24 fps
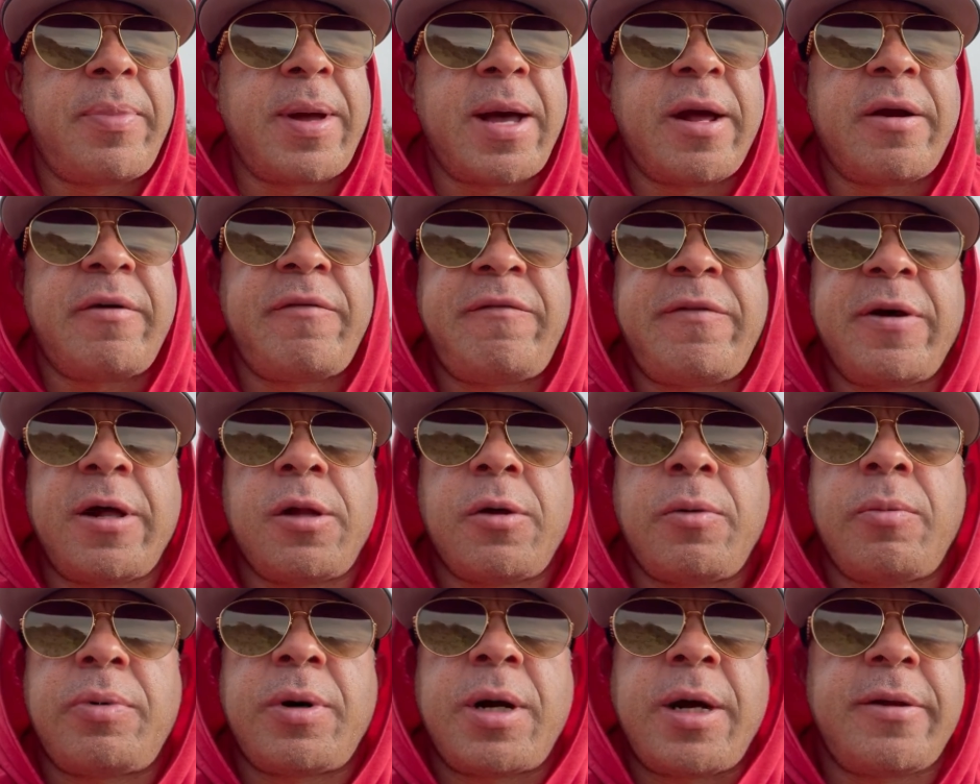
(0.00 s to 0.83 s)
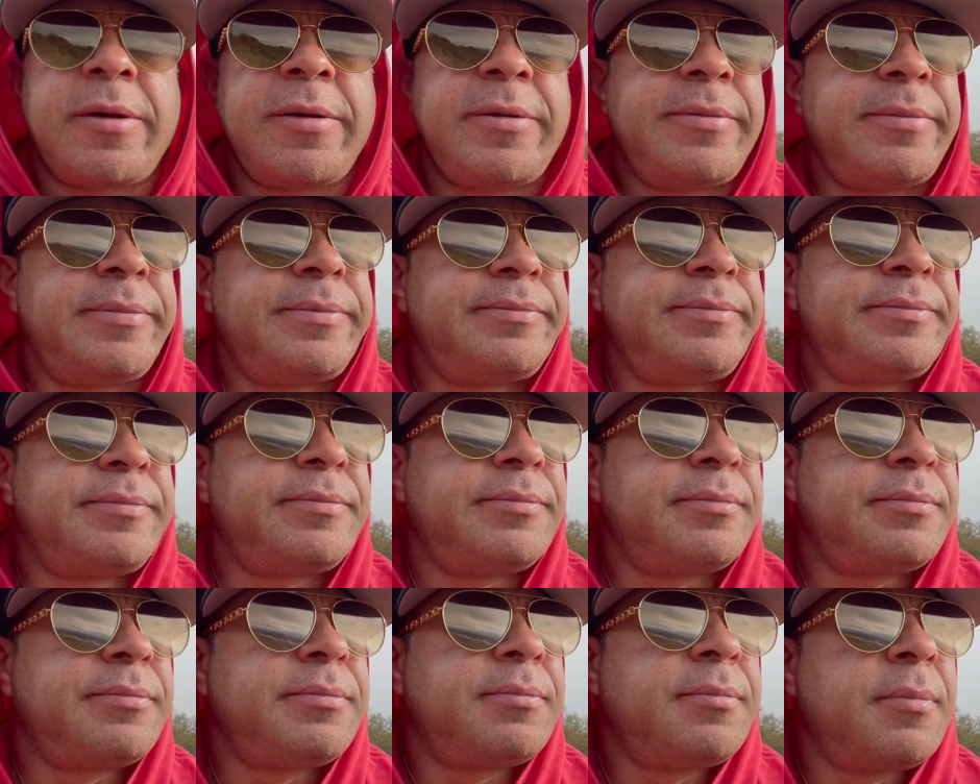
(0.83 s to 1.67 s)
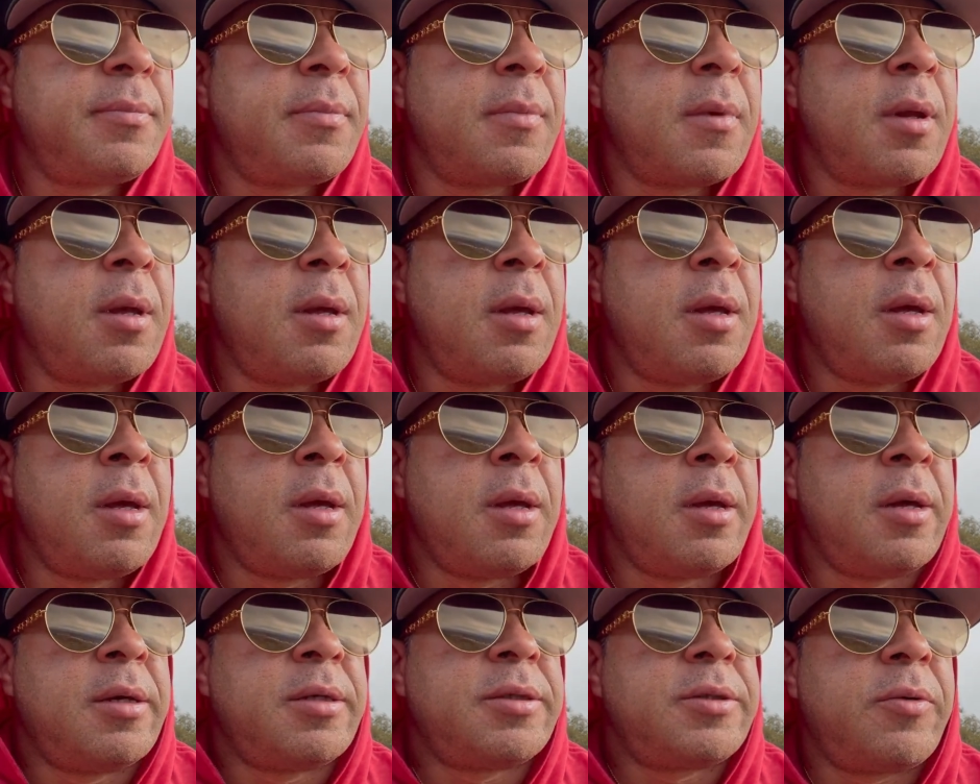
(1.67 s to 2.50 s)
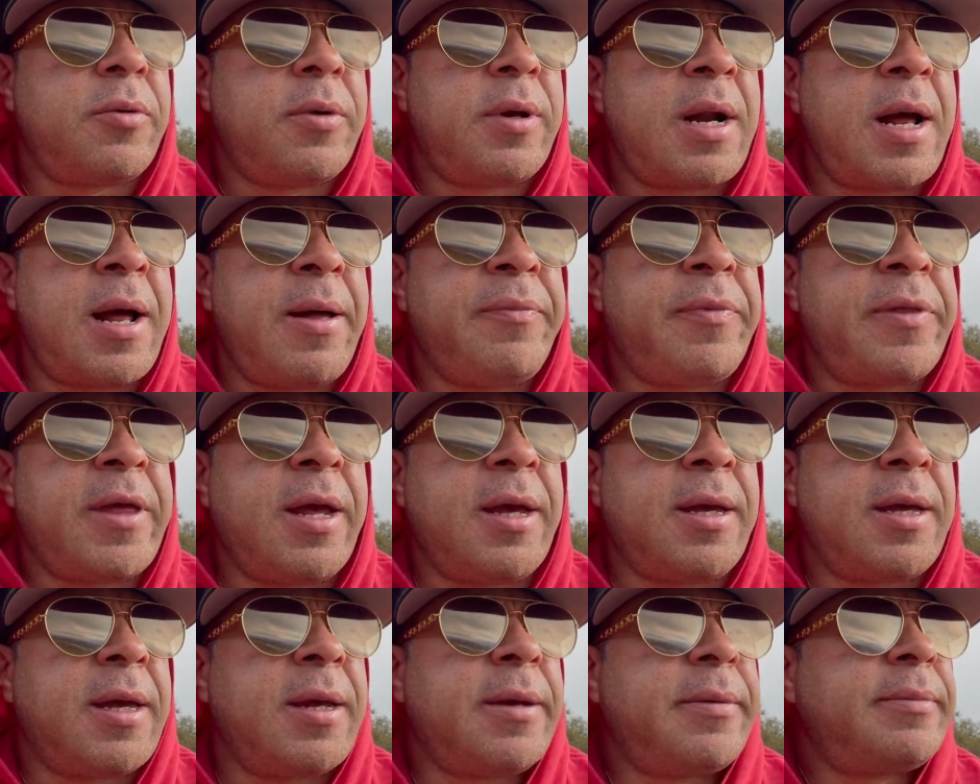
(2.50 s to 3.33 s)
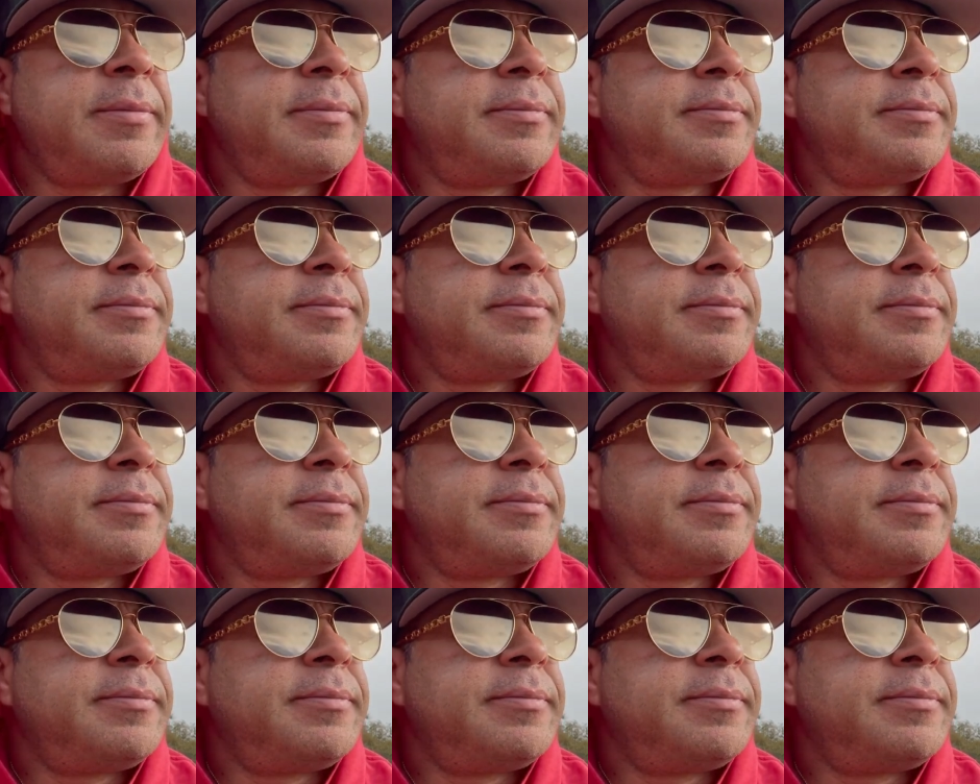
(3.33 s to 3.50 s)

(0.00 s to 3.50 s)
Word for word: out a fellow brother. So what I'm thinking,